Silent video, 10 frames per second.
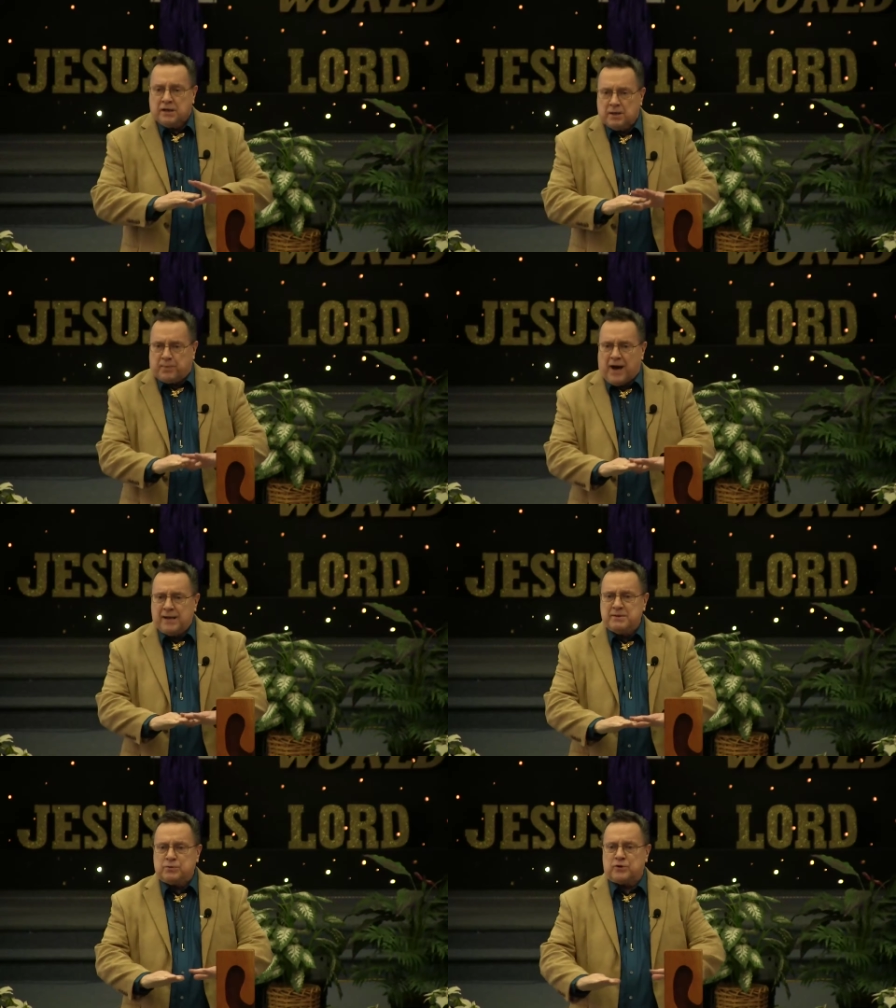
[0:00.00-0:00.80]
The
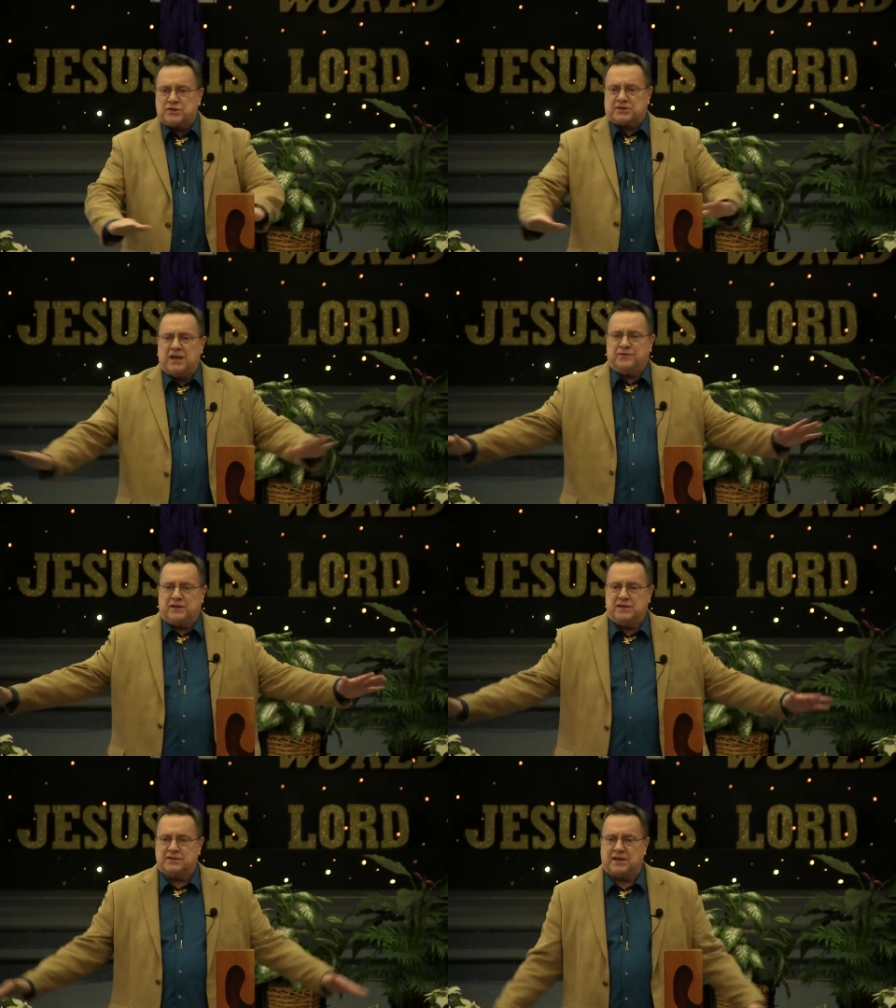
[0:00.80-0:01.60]
bottom is where
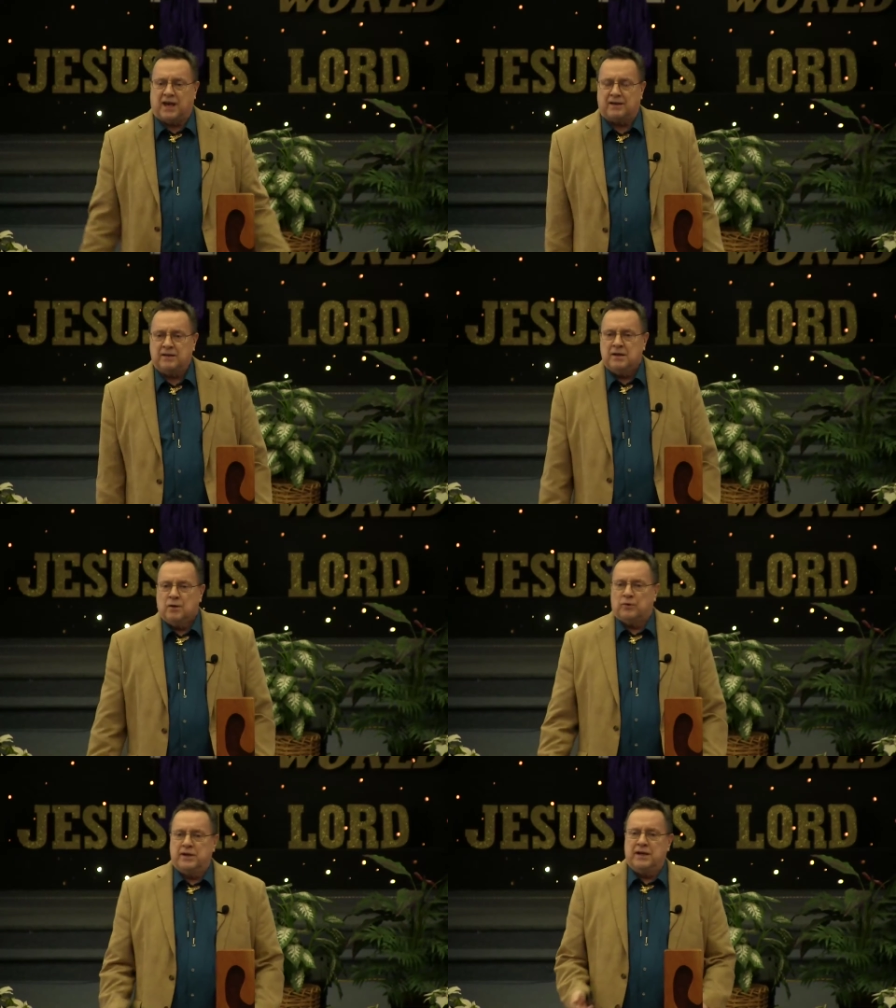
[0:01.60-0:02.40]
safety is at.
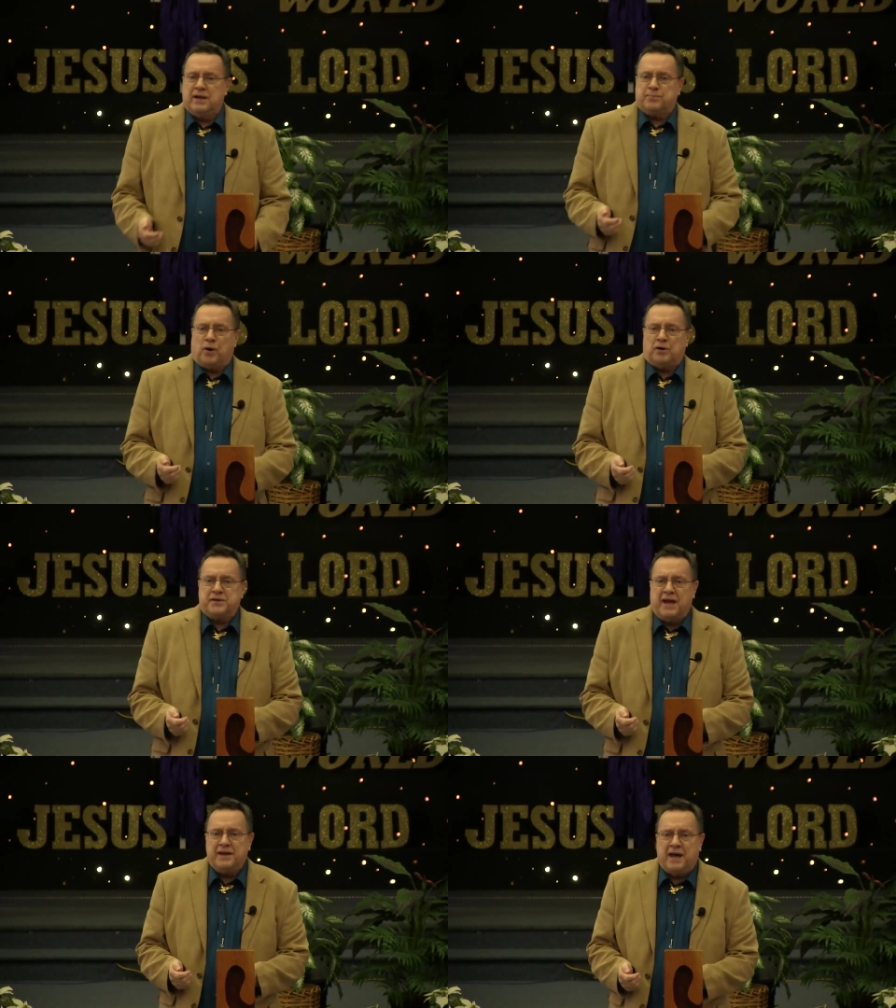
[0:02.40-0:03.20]
When they left Paul
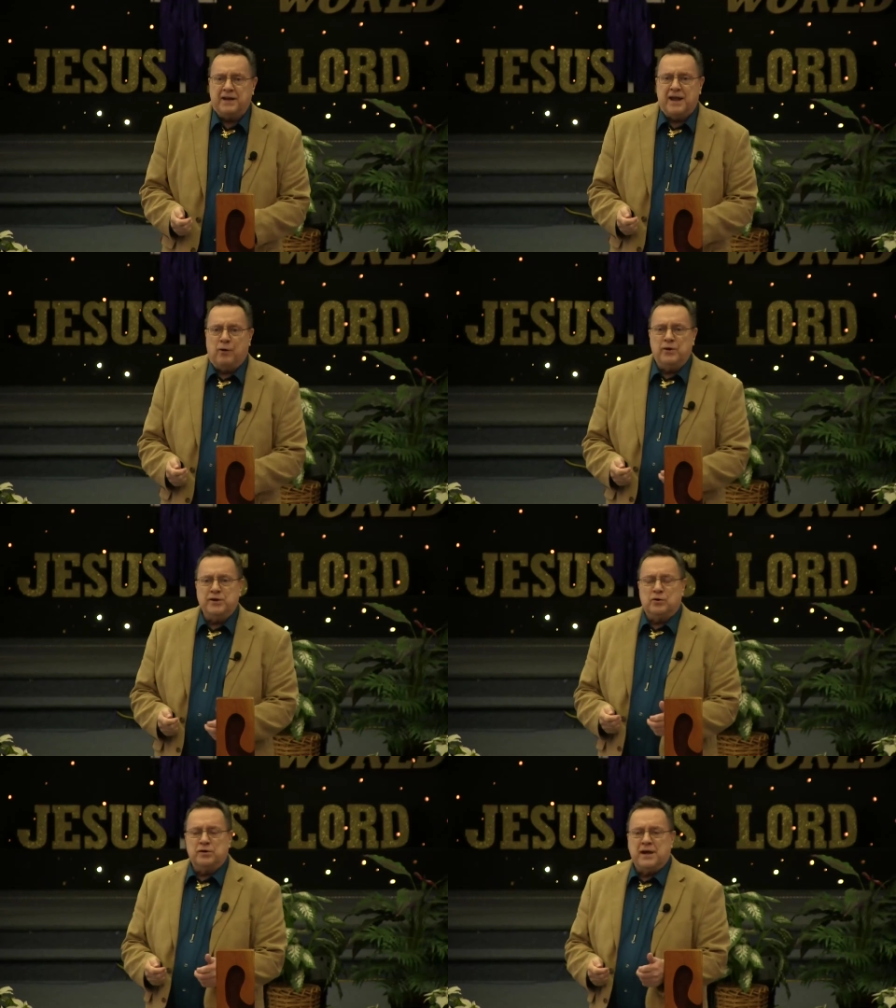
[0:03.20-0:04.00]
down out of that
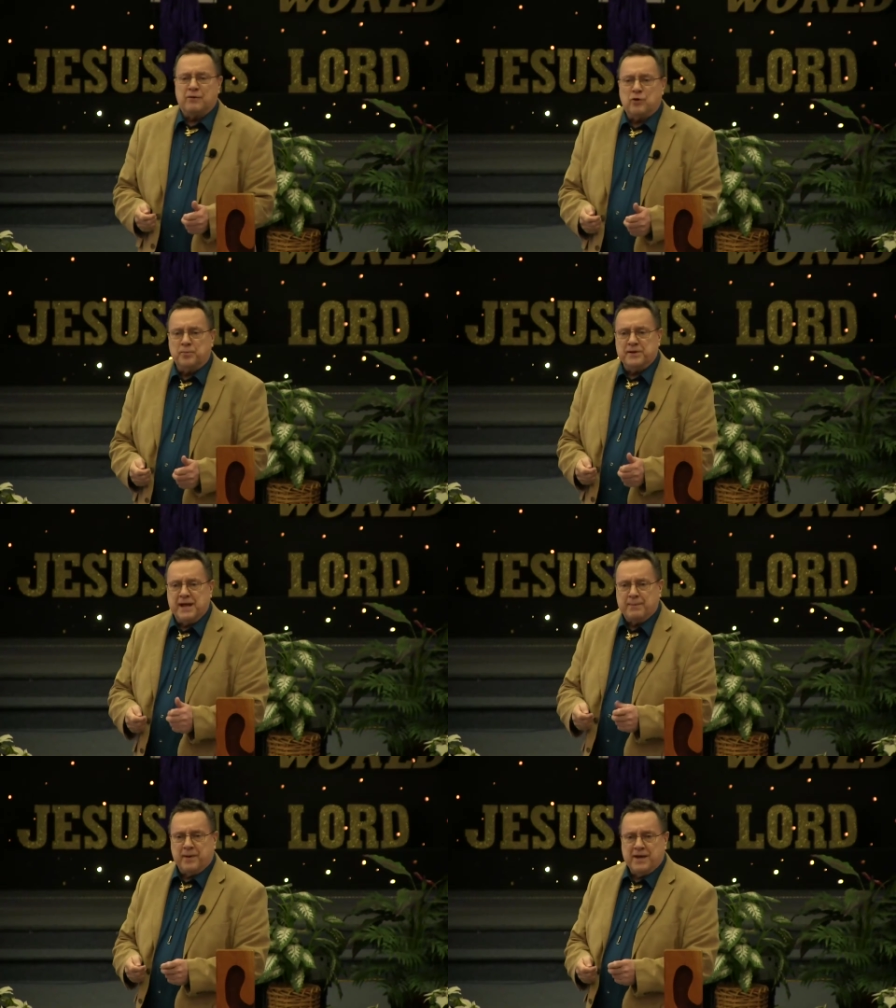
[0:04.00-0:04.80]
window on that rope in
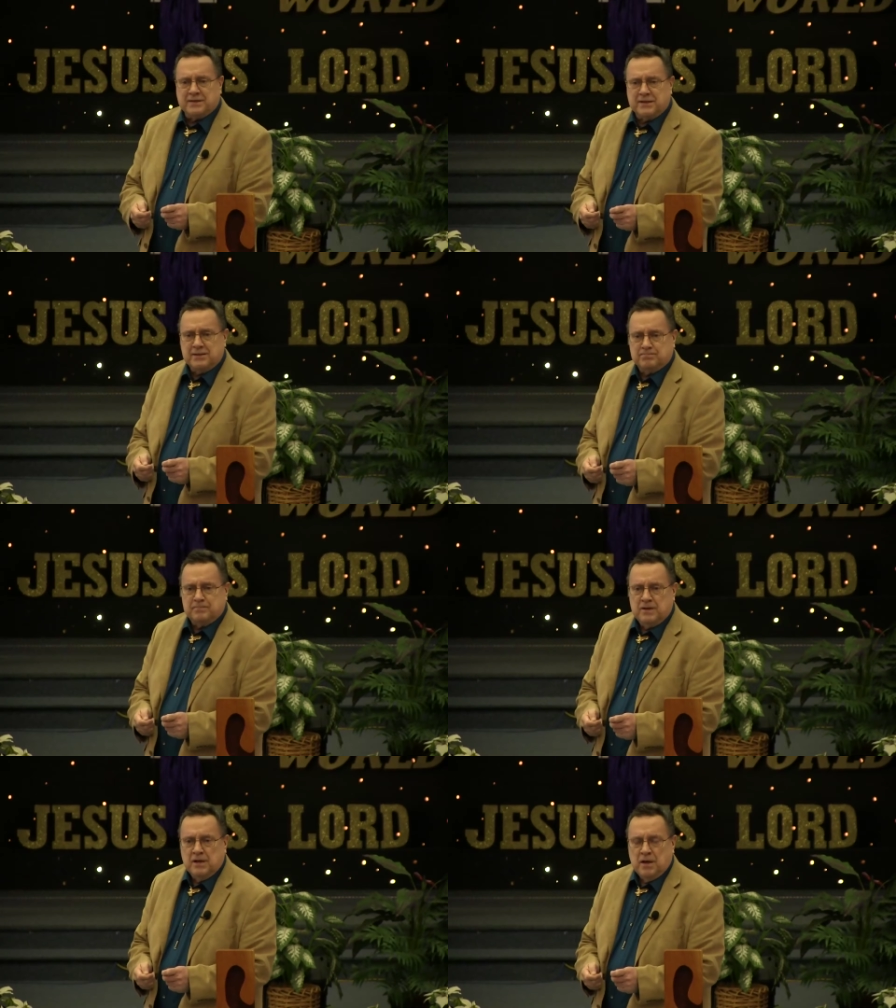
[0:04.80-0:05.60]
that basket,
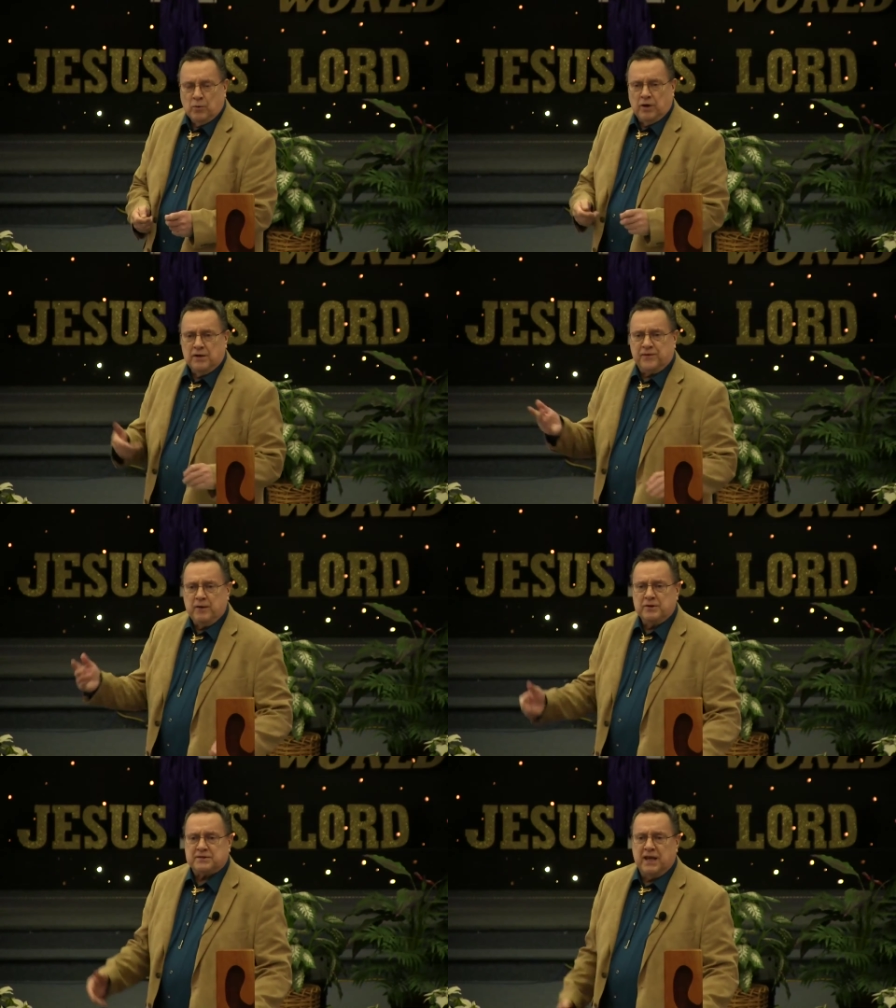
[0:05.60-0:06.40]
what if
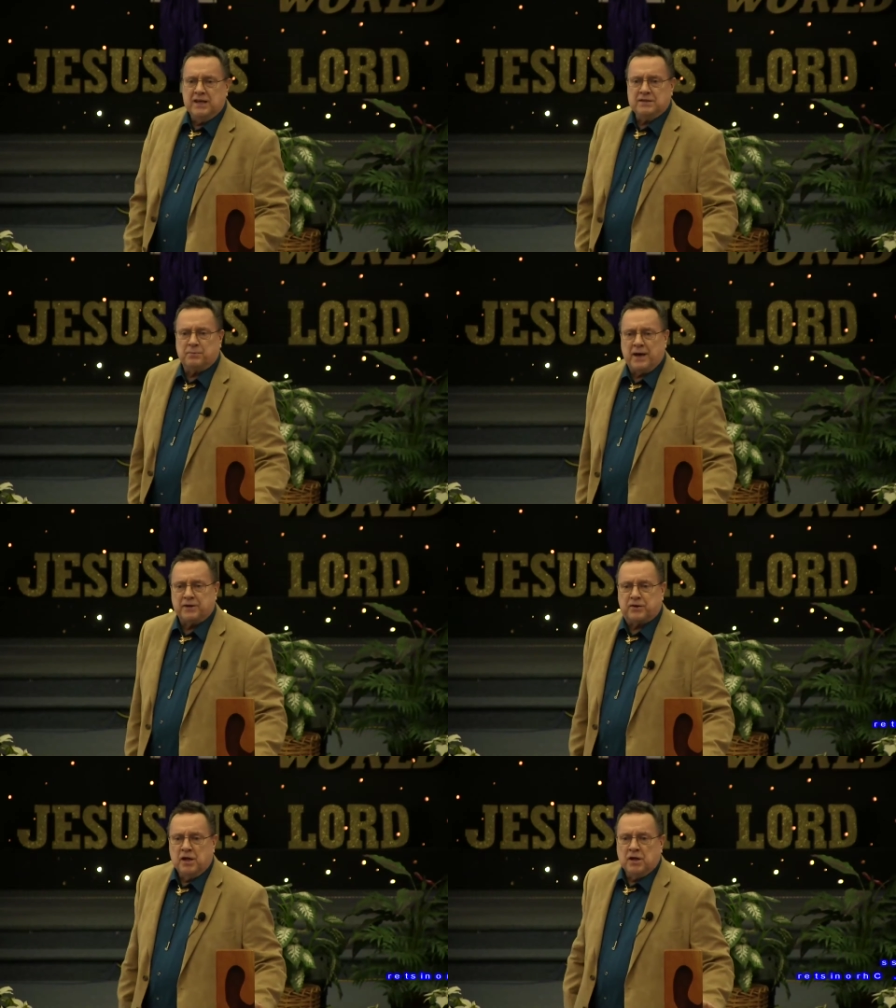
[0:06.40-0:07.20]
they would say he's
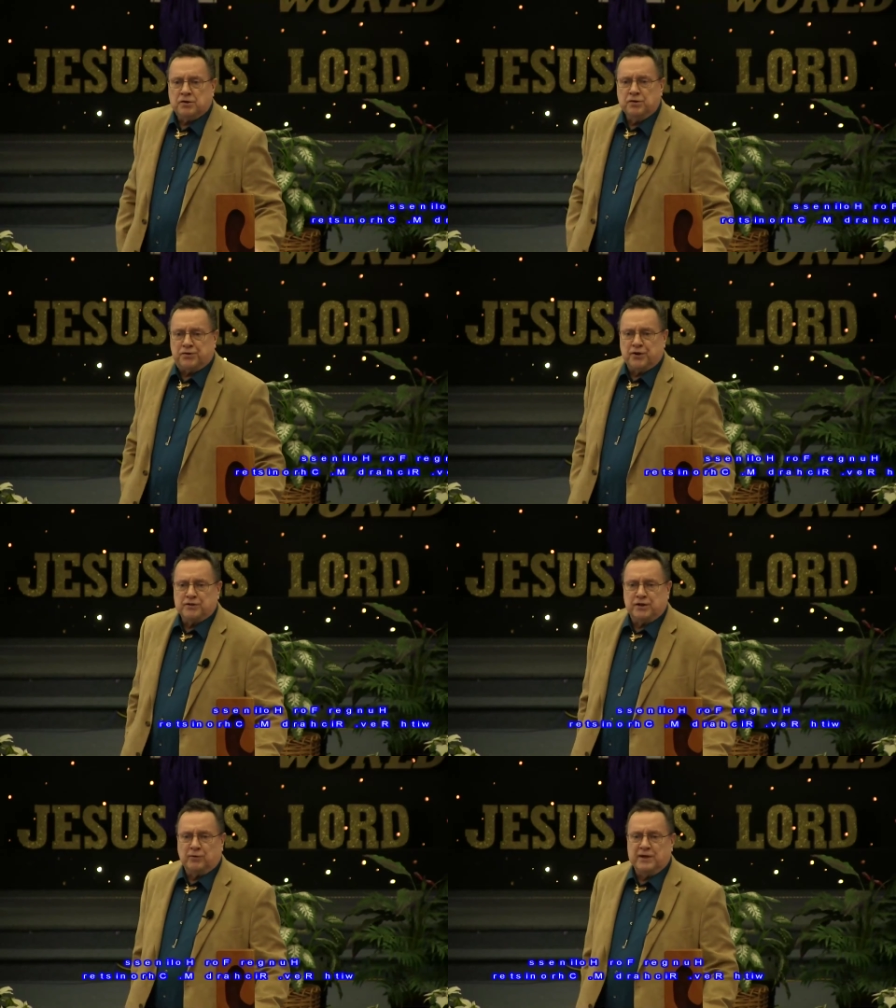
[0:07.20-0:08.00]
about two
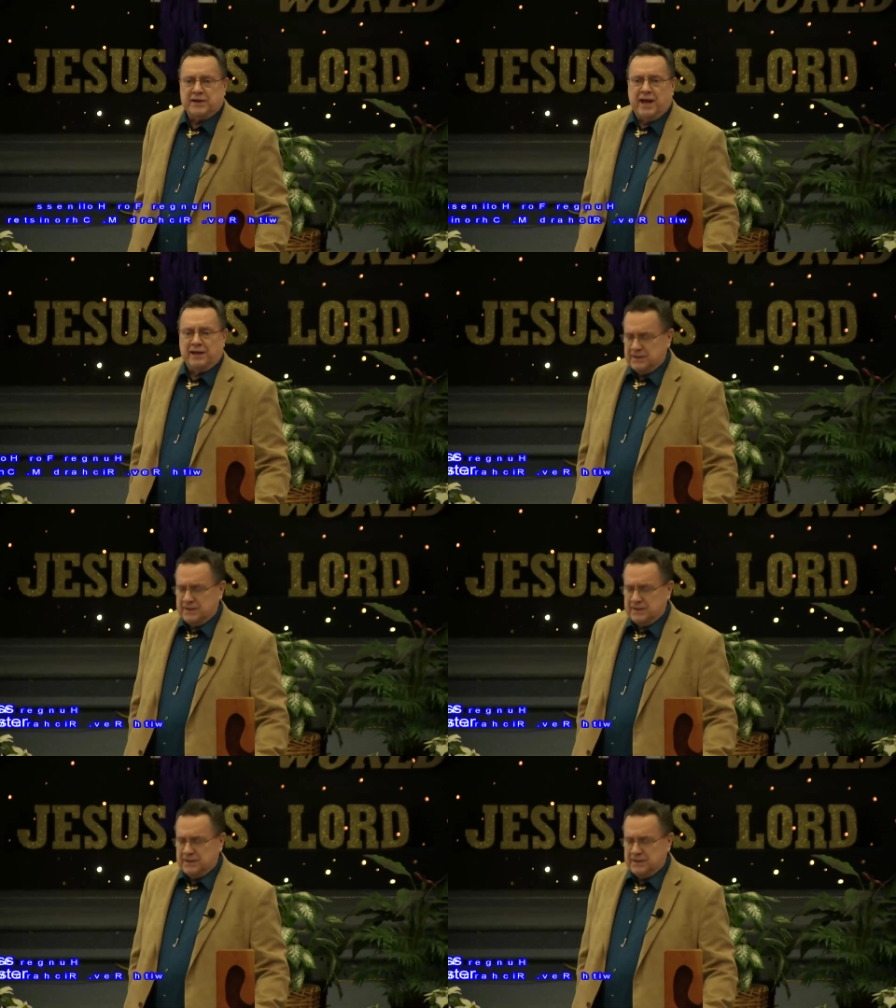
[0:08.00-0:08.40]
thirds of the way down?